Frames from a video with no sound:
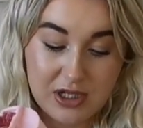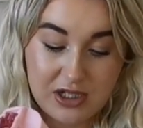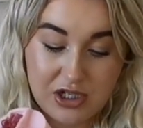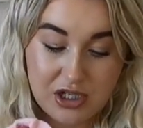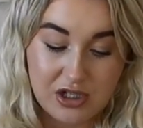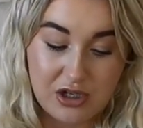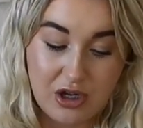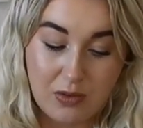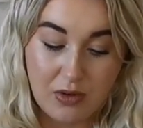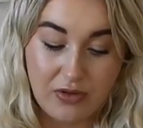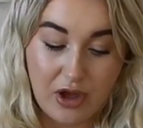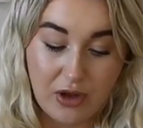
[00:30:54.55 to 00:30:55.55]
This is just a
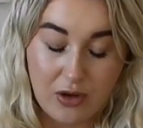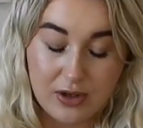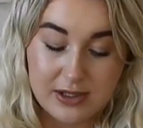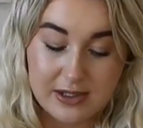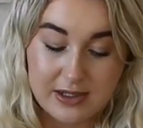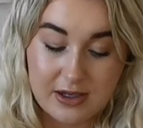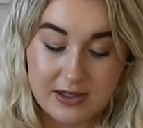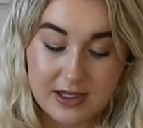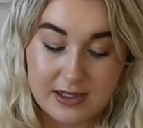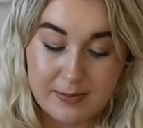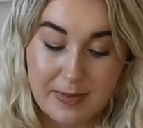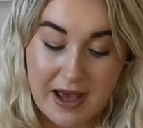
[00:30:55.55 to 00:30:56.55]
new one that I got, so it's
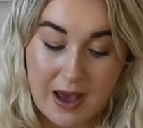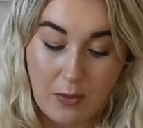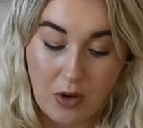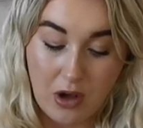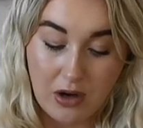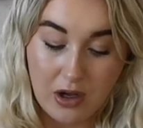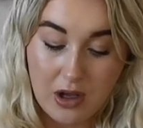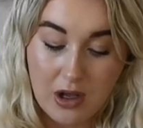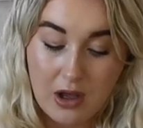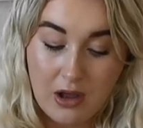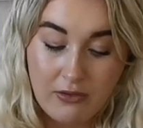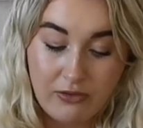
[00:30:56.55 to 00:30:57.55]
a spare one
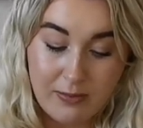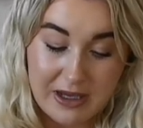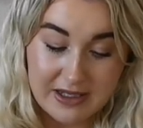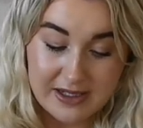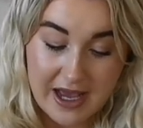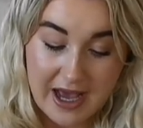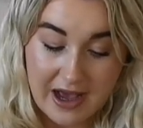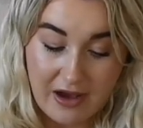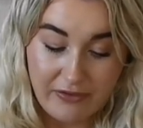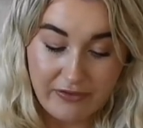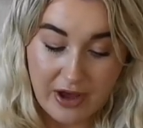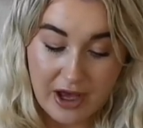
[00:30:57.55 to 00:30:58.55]
for me to
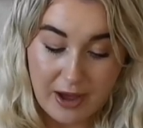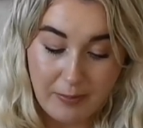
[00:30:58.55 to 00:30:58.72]
have.